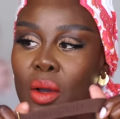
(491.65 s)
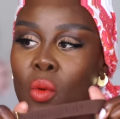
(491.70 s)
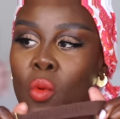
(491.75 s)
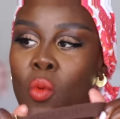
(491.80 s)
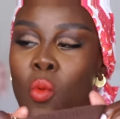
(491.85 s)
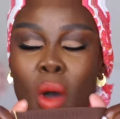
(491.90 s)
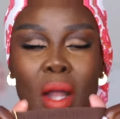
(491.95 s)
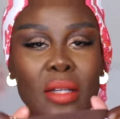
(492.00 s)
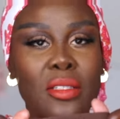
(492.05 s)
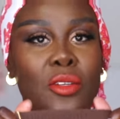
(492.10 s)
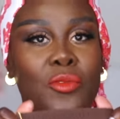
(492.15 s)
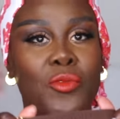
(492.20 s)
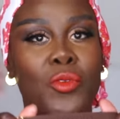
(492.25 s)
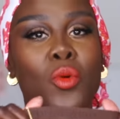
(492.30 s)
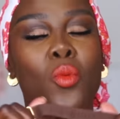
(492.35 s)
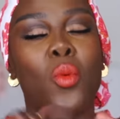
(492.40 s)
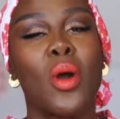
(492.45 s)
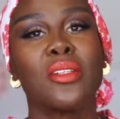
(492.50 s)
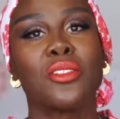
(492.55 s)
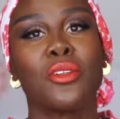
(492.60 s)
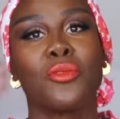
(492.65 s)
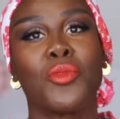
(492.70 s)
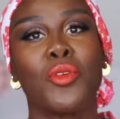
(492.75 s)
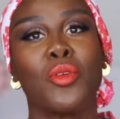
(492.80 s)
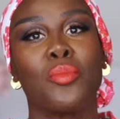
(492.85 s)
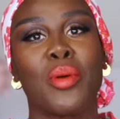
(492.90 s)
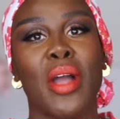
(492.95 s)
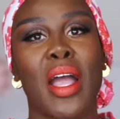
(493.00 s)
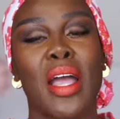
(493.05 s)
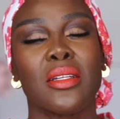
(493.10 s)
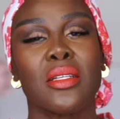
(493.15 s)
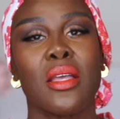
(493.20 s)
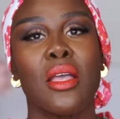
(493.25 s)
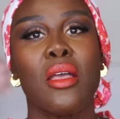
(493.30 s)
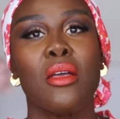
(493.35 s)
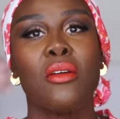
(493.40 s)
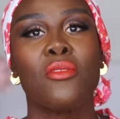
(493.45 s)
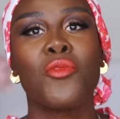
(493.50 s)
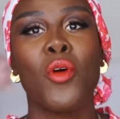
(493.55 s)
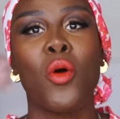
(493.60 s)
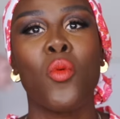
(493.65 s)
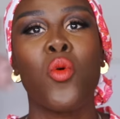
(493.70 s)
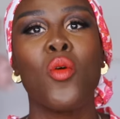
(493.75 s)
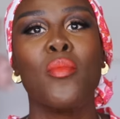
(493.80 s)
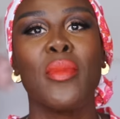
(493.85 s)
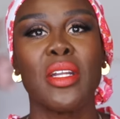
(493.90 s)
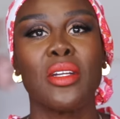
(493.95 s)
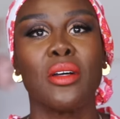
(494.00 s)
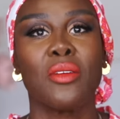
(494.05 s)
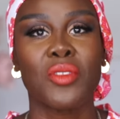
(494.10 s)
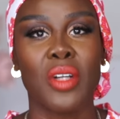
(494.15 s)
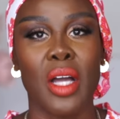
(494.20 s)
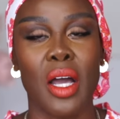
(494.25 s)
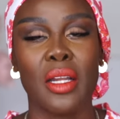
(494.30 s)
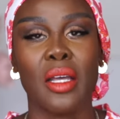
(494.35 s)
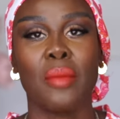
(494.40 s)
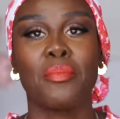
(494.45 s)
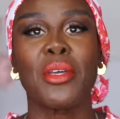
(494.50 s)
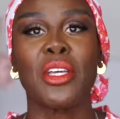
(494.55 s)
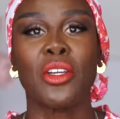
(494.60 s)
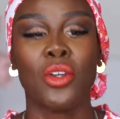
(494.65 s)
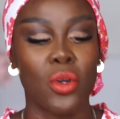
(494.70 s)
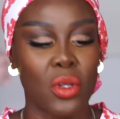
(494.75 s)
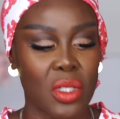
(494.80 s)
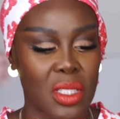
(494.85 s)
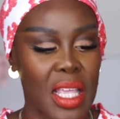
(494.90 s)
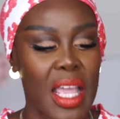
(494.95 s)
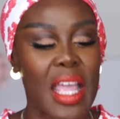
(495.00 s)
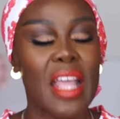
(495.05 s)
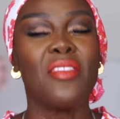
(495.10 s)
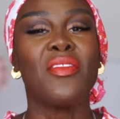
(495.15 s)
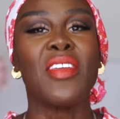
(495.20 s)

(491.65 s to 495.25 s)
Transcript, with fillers: wonderful, wonderful brand for women of color because